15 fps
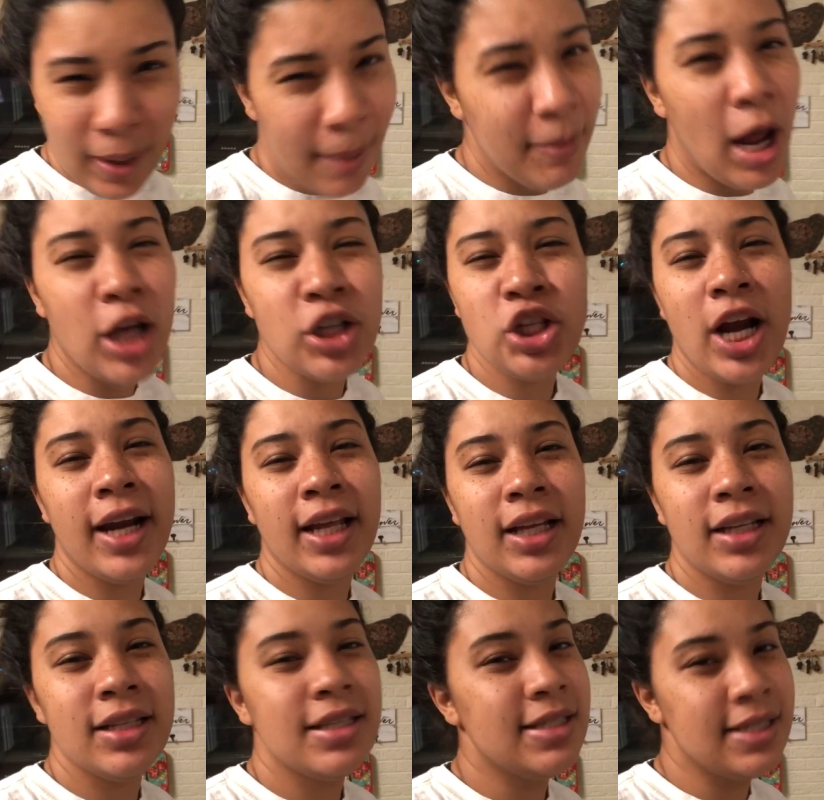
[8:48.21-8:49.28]
I'm not trying
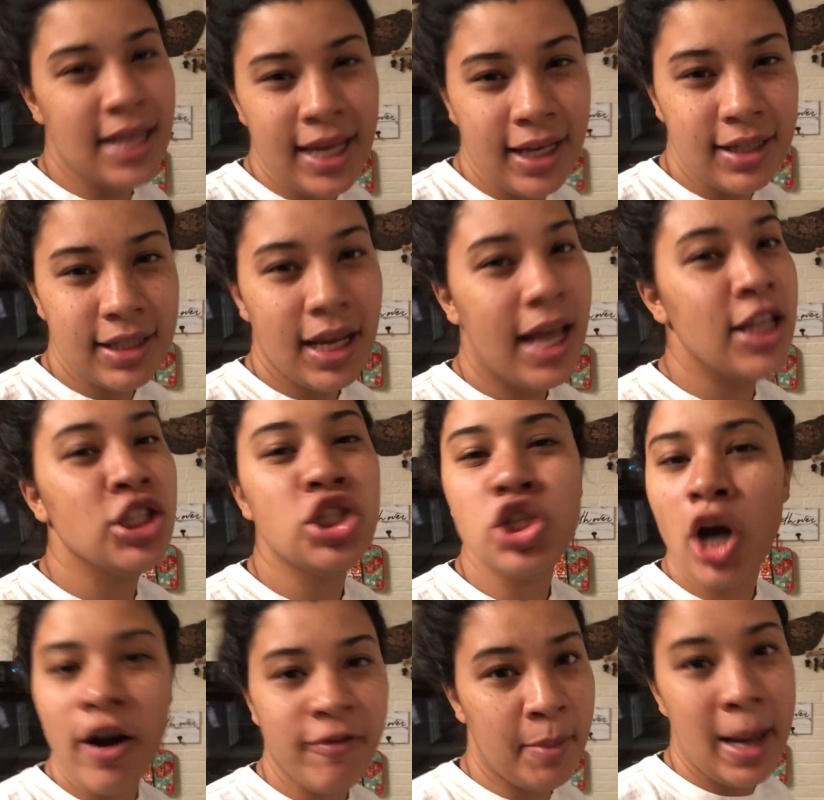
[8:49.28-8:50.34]
to sit and
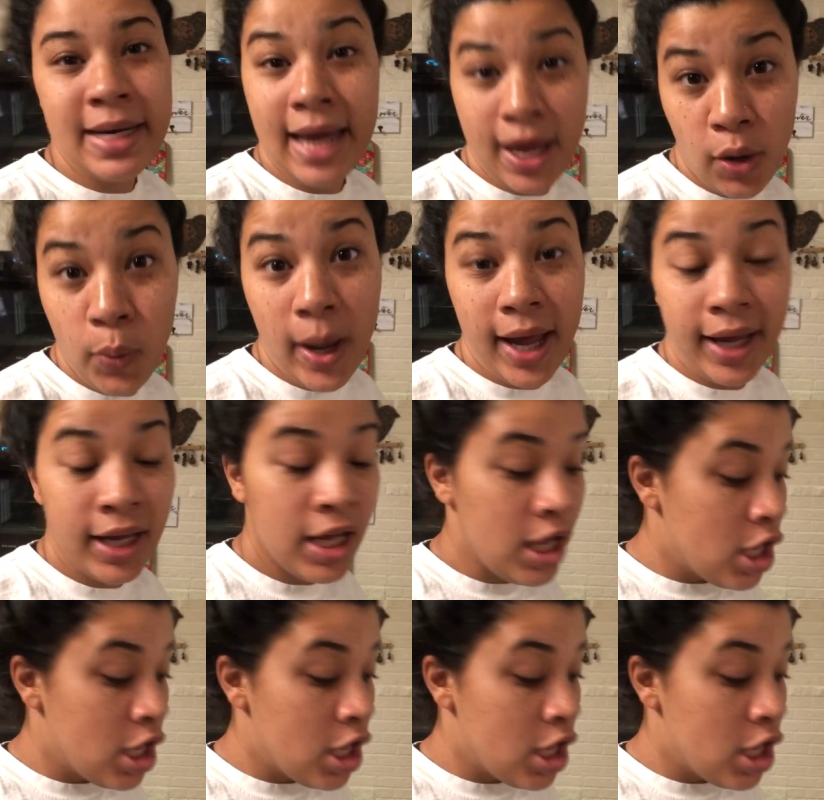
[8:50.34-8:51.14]
starve my day away.